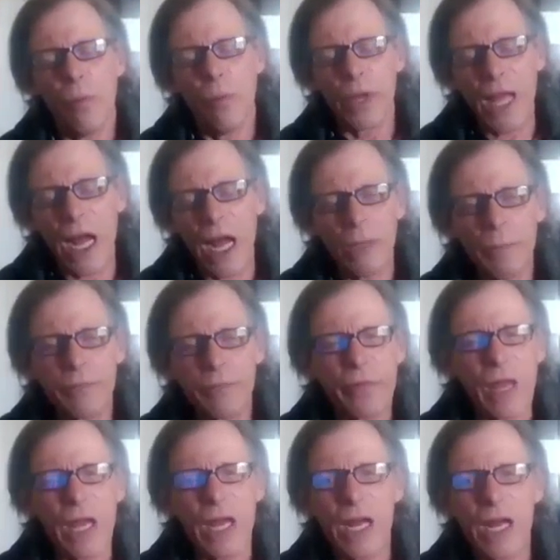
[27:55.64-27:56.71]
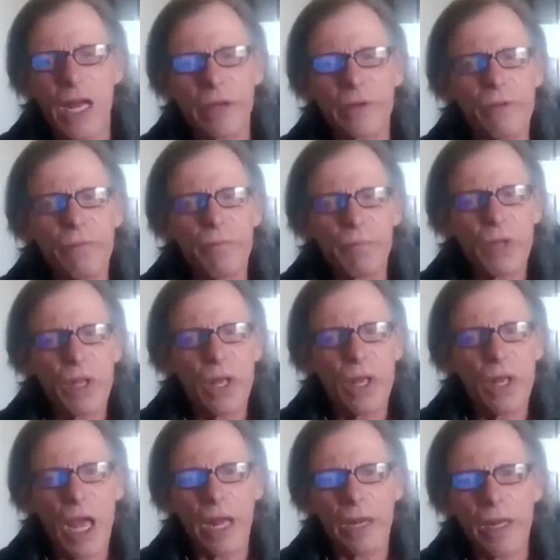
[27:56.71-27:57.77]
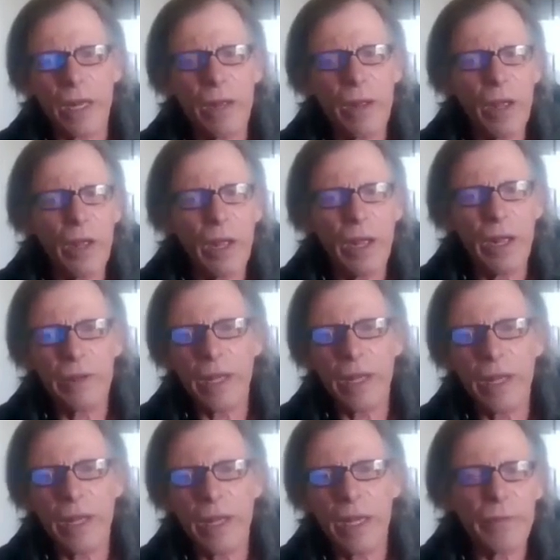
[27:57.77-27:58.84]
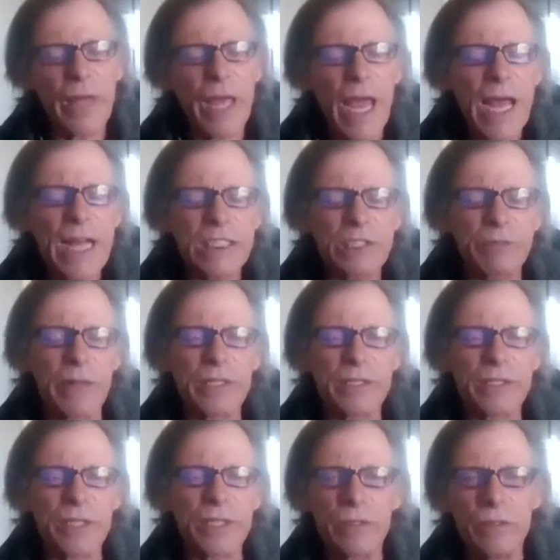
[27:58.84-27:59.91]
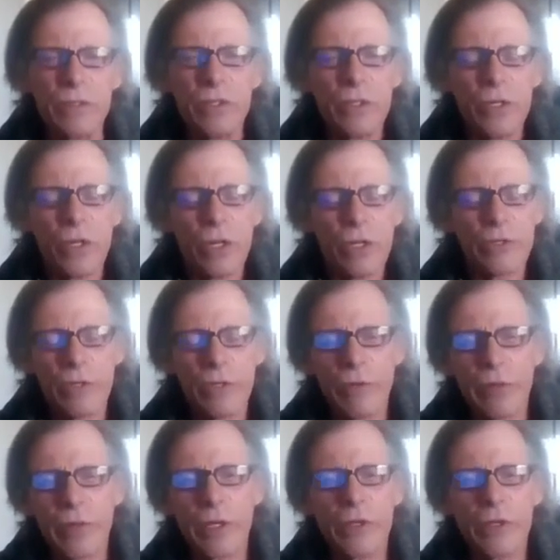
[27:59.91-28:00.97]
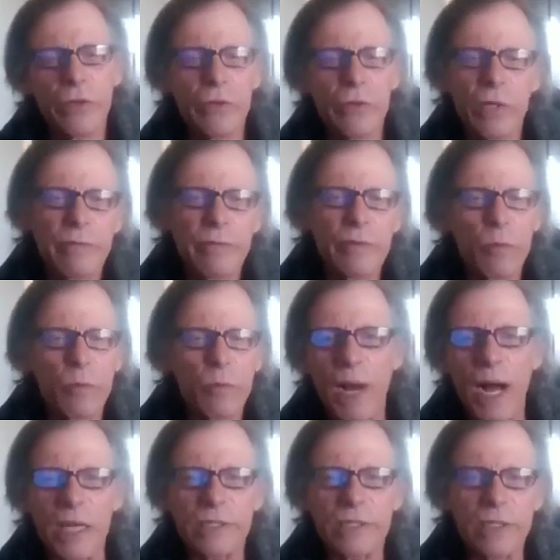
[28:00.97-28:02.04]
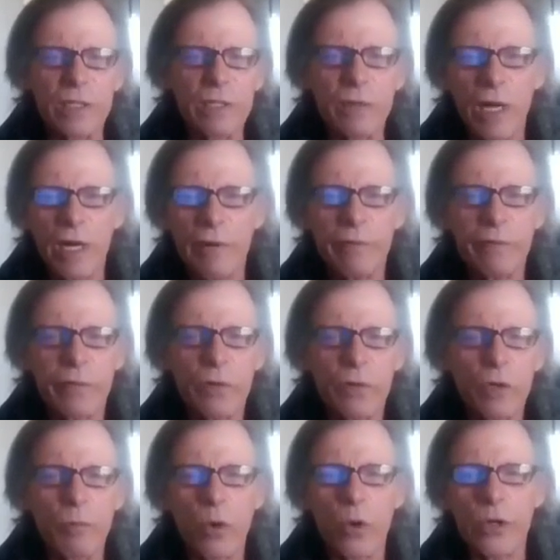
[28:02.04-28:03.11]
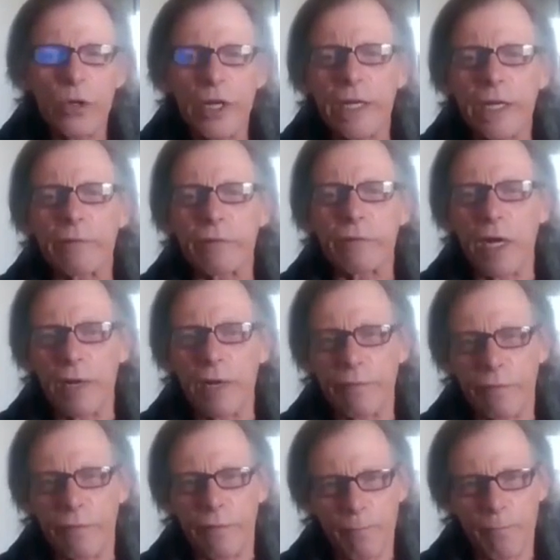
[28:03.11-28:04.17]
we got up to the end, and they asked me. They said, "Do you think you lived a positive life or a more negative life?"